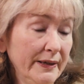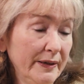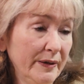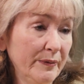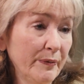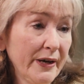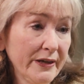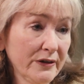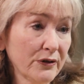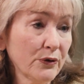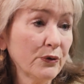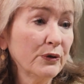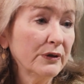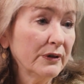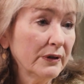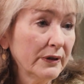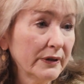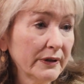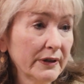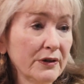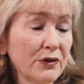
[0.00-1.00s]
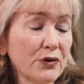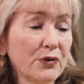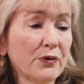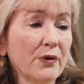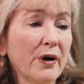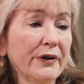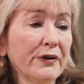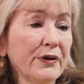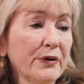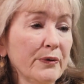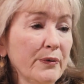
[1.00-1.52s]
in my school in
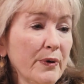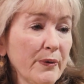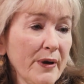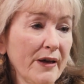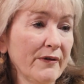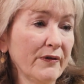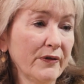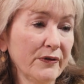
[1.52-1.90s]
Toronto, where we